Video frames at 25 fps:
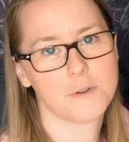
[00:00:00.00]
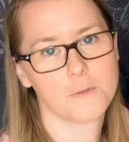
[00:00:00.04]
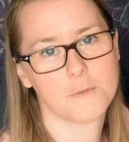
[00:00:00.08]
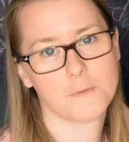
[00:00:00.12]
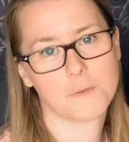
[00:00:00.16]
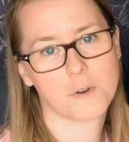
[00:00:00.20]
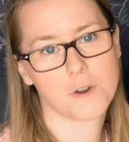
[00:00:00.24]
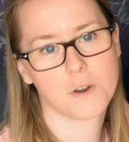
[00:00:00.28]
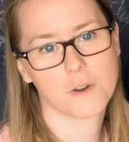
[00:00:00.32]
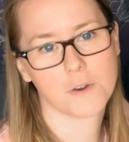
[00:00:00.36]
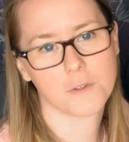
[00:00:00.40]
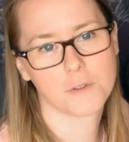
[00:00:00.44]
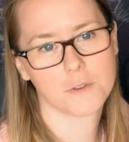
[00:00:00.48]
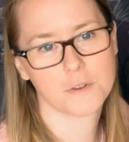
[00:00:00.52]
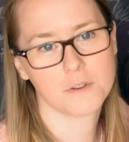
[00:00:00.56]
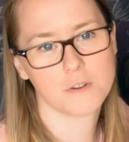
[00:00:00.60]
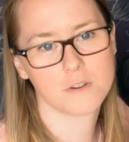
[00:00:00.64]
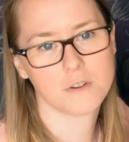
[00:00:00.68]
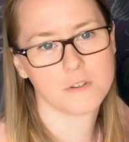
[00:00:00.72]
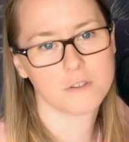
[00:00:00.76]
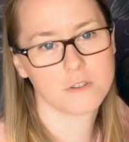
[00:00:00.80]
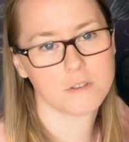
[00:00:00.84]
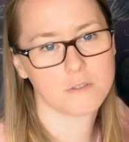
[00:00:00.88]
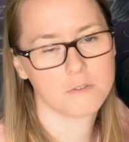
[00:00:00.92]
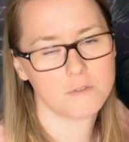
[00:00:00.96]

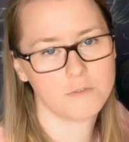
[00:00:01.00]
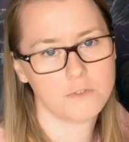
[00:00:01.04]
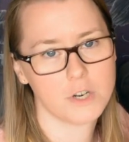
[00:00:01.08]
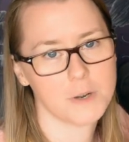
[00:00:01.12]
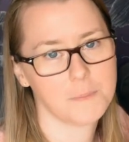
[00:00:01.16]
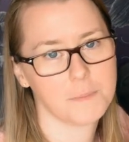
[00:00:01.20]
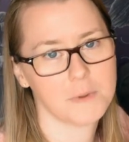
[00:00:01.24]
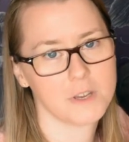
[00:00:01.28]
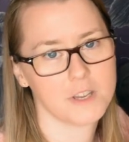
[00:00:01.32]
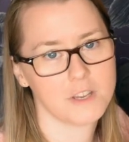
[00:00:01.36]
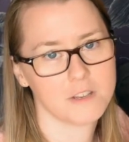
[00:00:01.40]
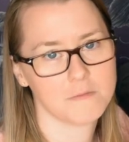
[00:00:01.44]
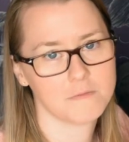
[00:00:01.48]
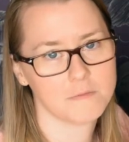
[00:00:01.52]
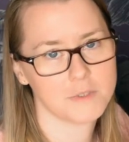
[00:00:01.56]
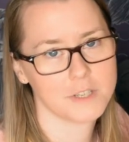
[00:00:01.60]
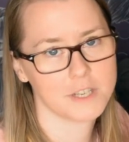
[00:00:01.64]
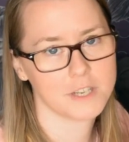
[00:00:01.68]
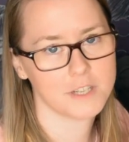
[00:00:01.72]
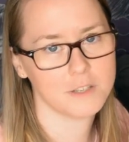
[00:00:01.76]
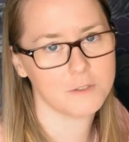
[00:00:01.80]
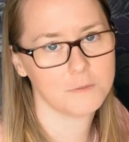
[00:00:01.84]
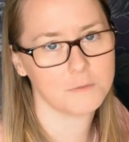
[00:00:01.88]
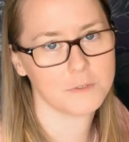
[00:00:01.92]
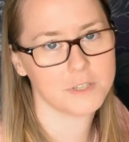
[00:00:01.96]
father ripping himself